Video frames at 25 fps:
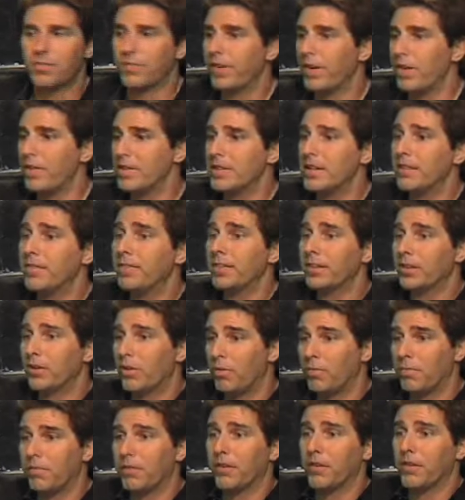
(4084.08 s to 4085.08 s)
very
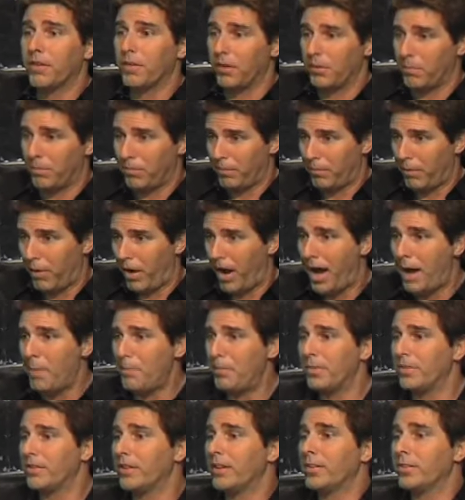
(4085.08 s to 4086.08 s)
difficult for the
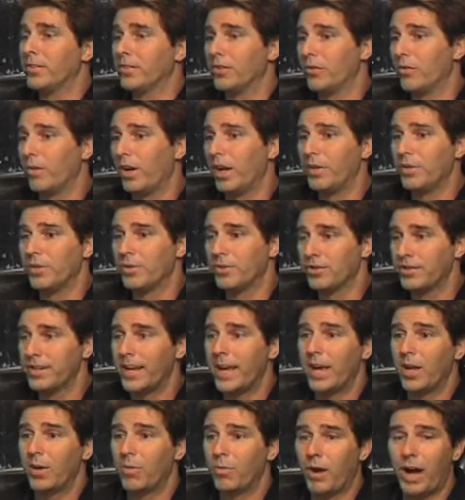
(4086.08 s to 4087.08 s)
opposite to
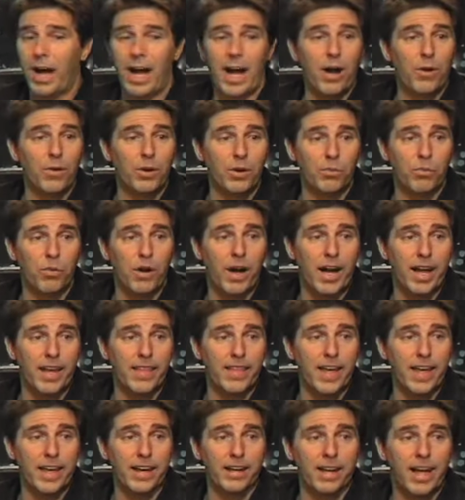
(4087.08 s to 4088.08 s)
understand how and why
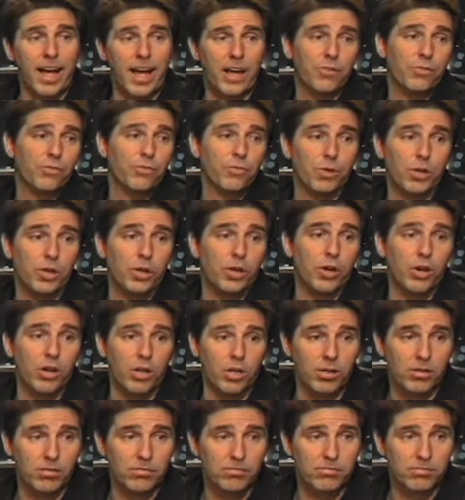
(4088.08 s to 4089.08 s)
that has to occur.
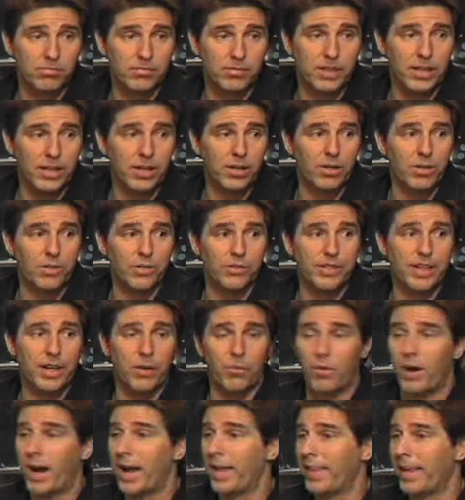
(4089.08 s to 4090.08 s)
They don't understand
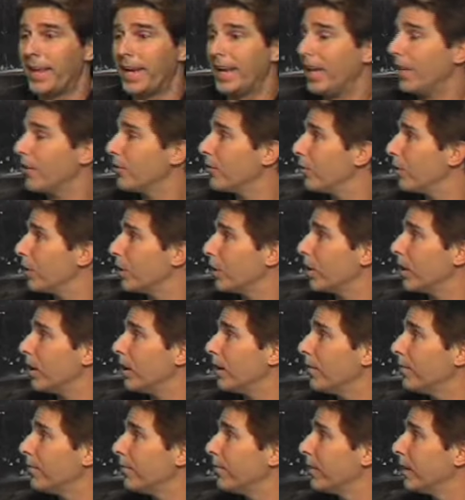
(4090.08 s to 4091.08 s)
why that has to occur.
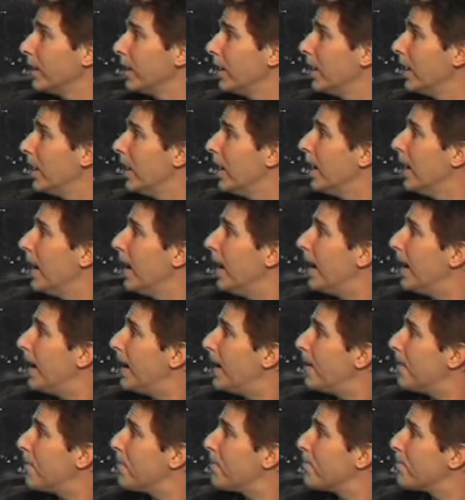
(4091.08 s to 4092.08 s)

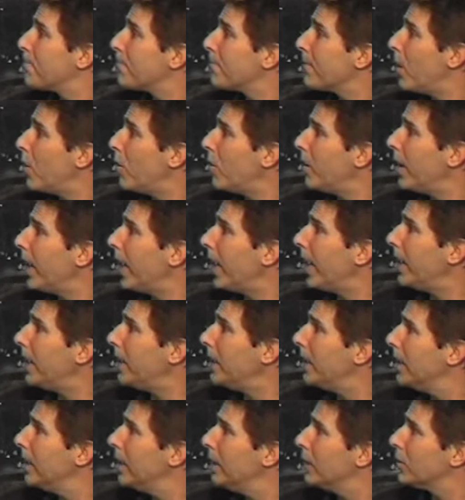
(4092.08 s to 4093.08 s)
Um, okay,
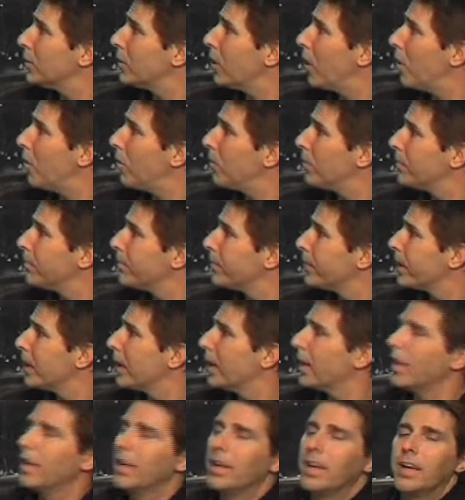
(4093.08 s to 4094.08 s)
so
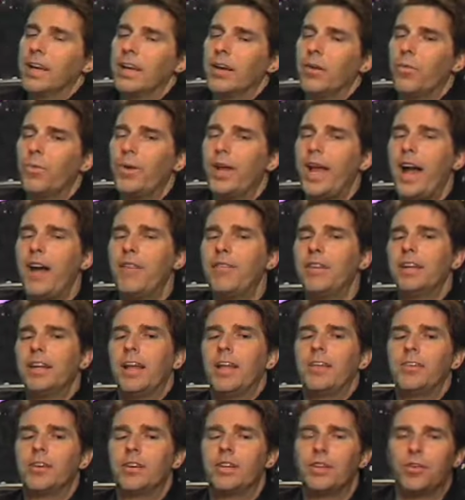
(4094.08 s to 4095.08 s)
we have
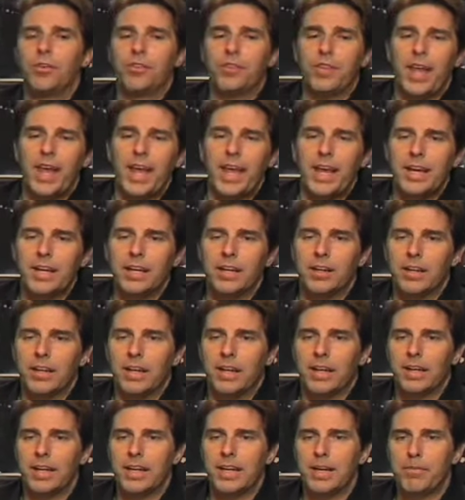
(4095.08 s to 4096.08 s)
another little saying in,
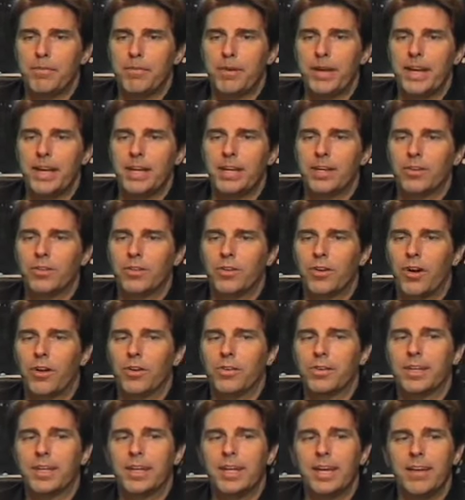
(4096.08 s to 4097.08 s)
in E M P, and it's
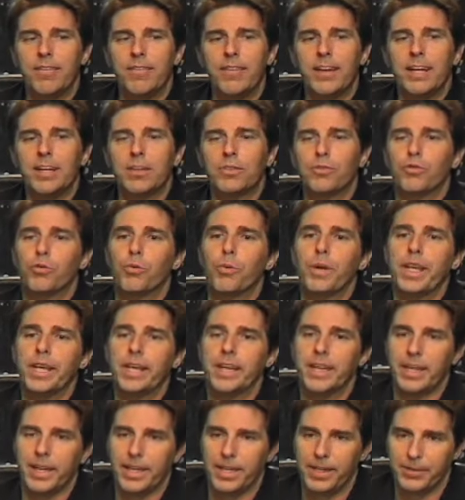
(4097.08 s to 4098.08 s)
called giving a
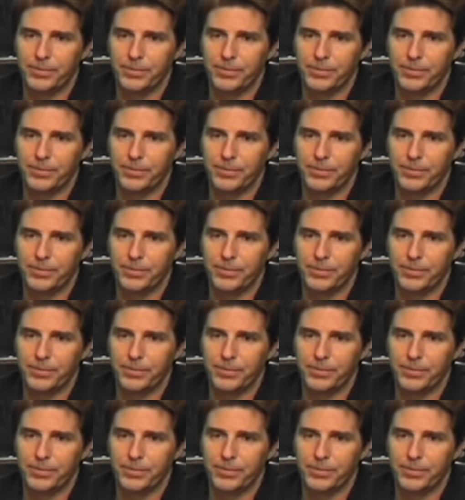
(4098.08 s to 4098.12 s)
Twinkie.